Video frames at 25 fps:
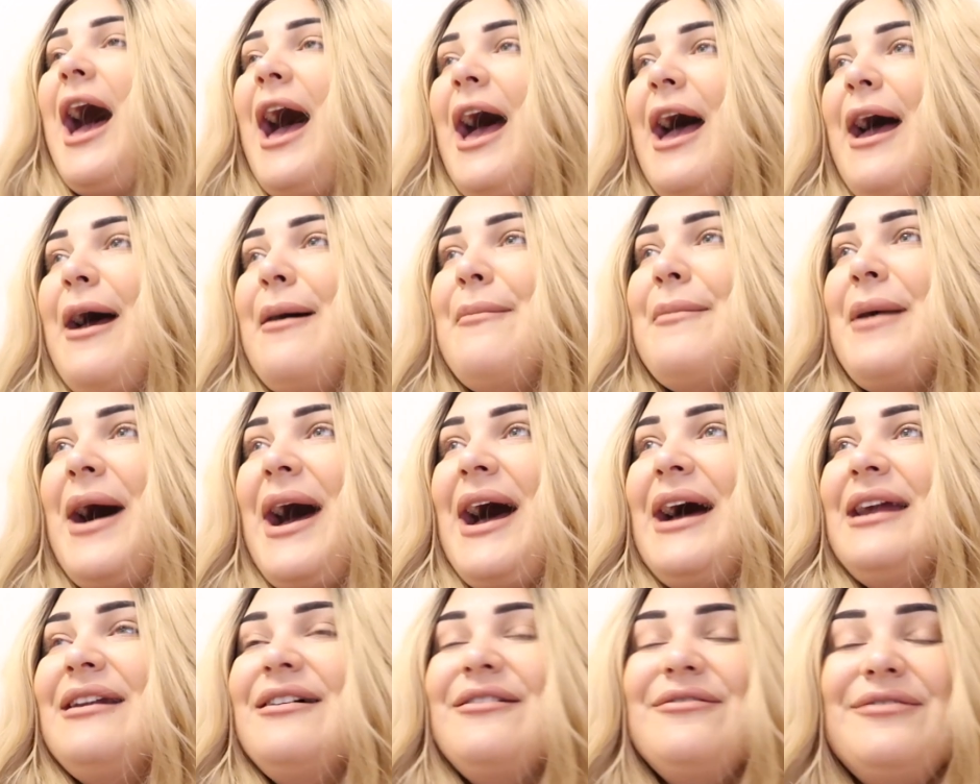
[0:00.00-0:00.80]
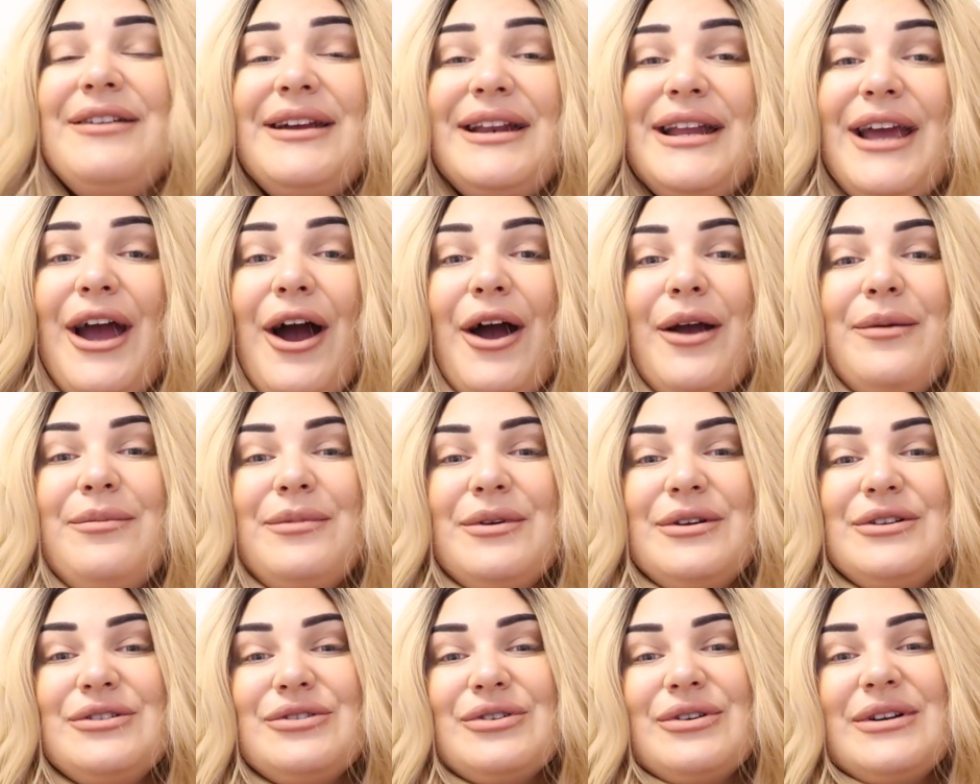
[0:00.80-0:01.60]
um, and I really hope
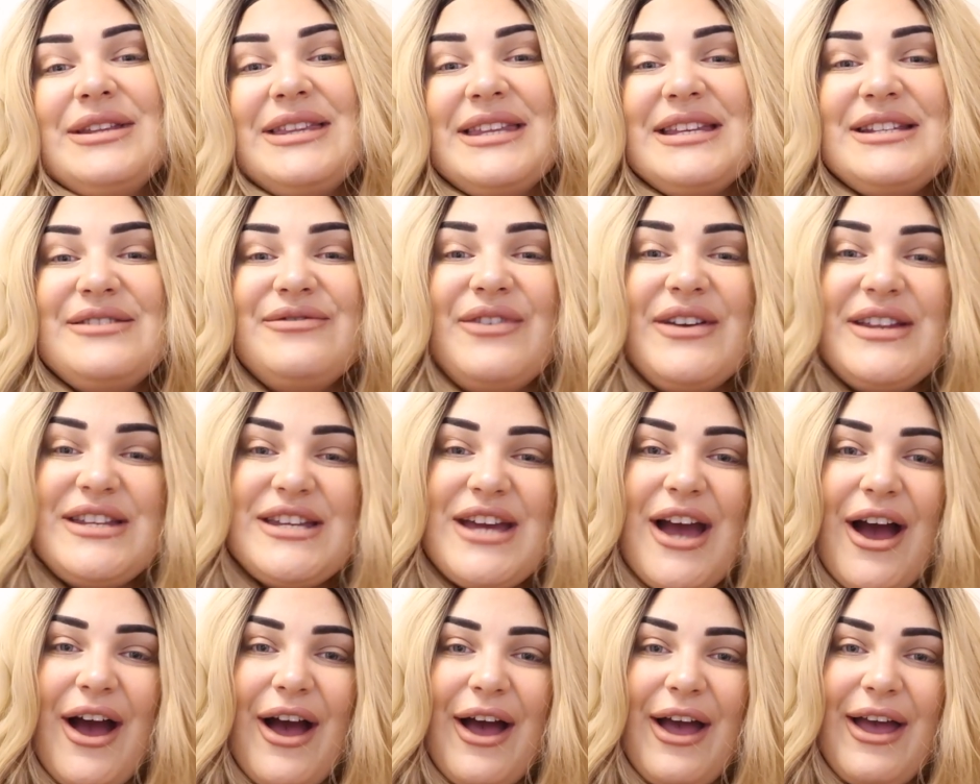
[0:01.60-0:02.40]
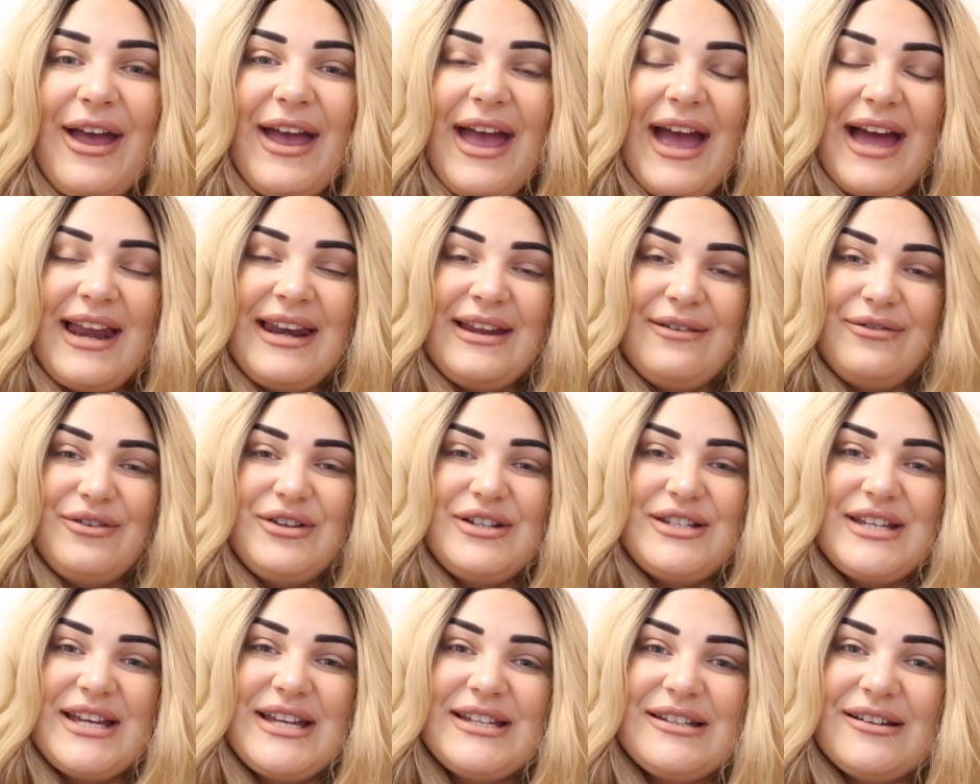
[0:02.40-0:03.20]
you enjoyed this video and if
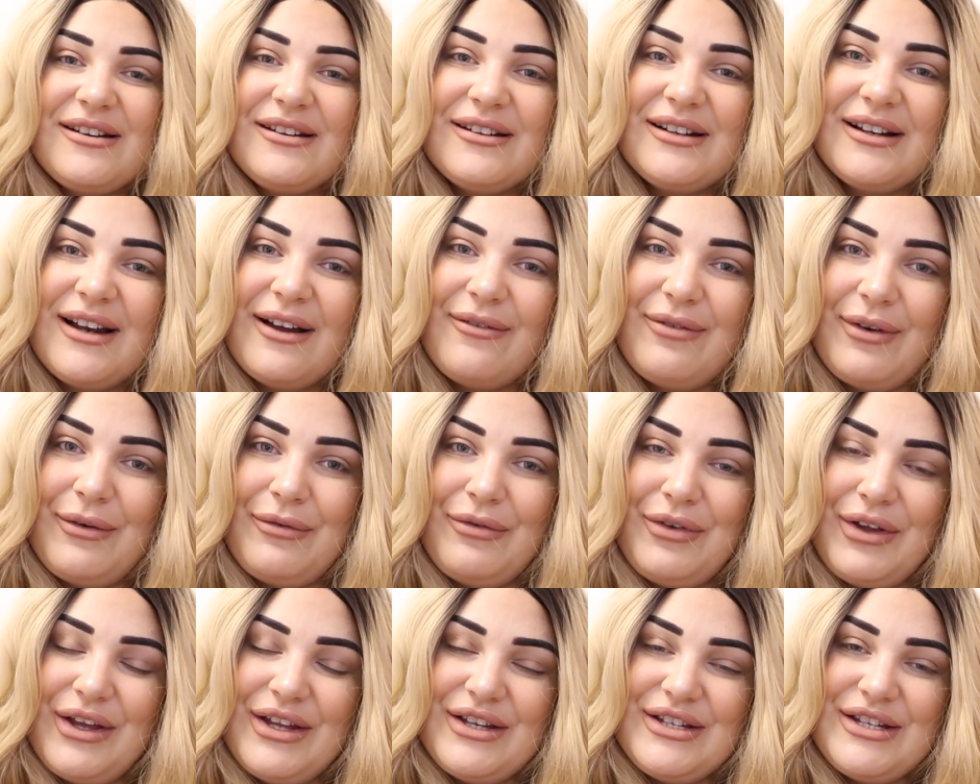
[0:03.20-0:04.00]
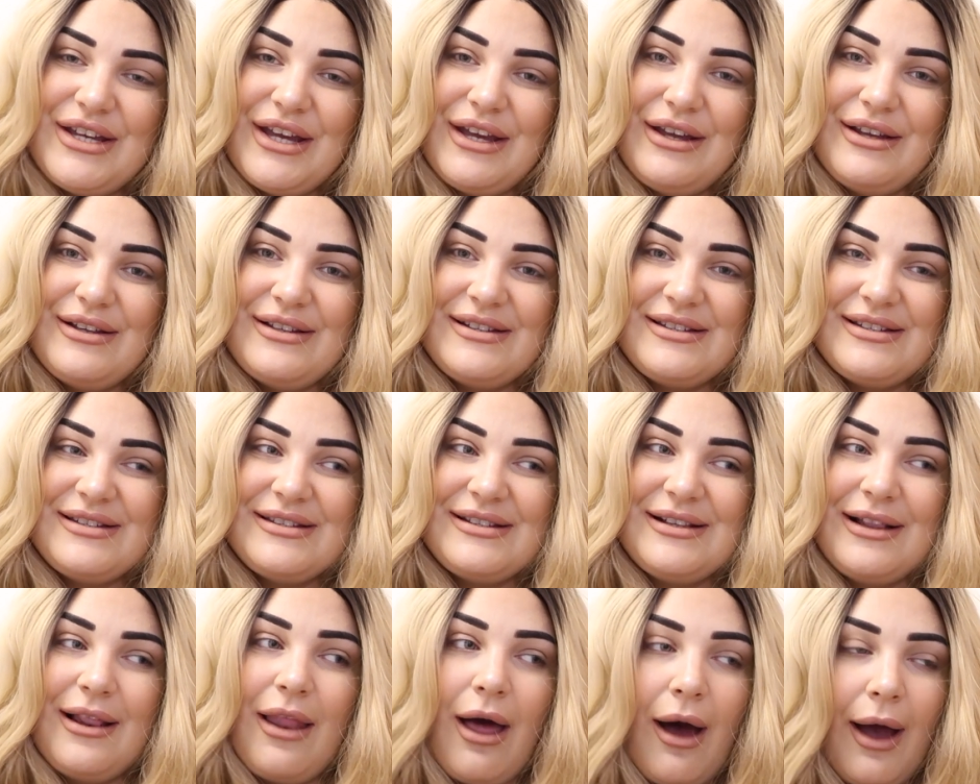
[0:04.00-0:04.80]
you did I'd love it for you to
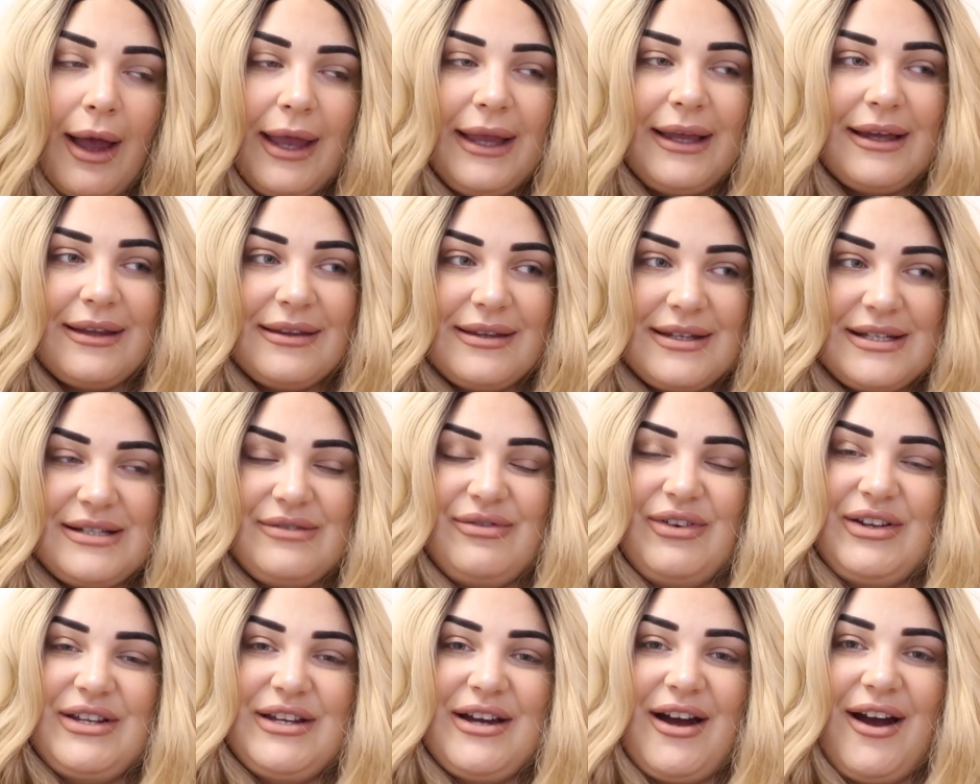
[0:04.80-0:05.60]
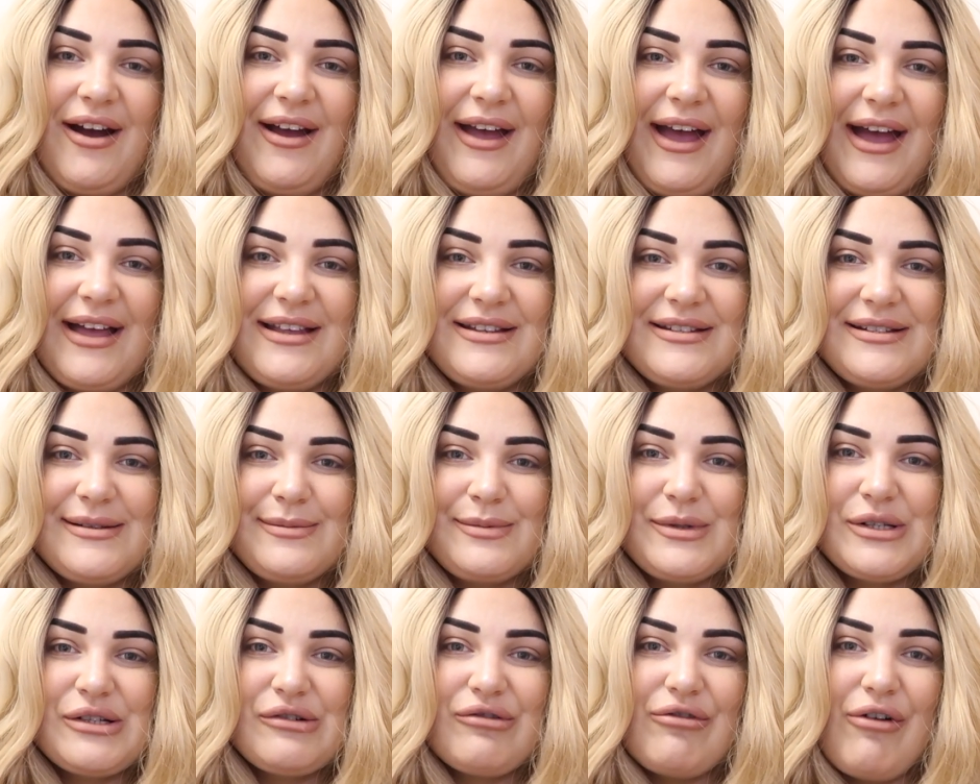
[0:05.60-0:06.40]
like this video and
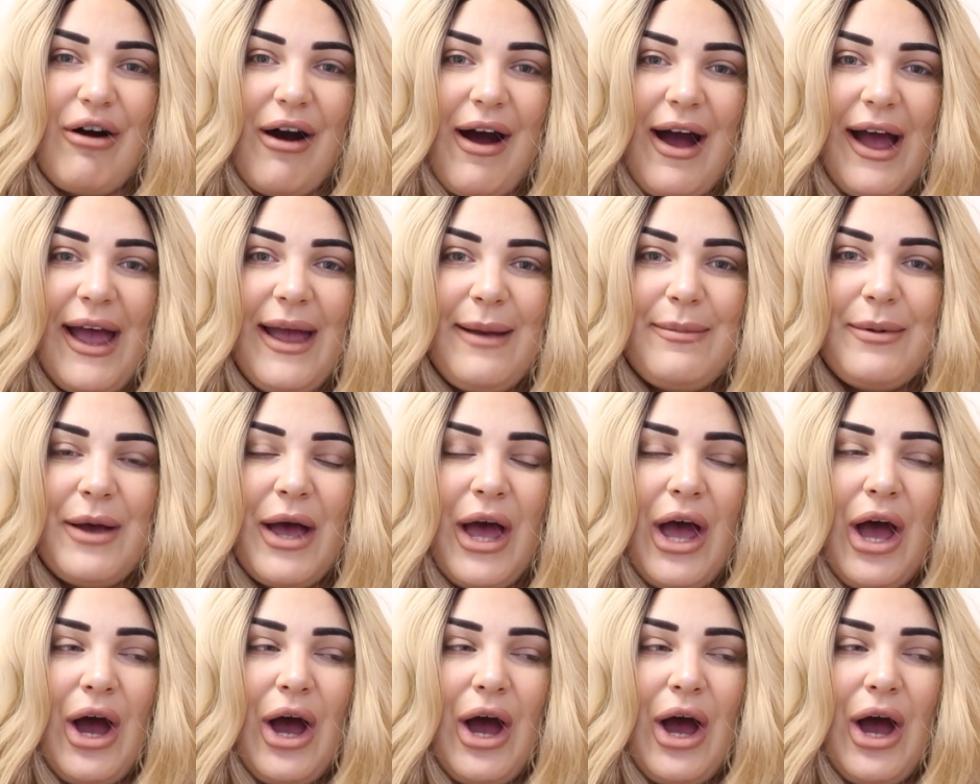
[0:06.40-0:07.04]
subscribe.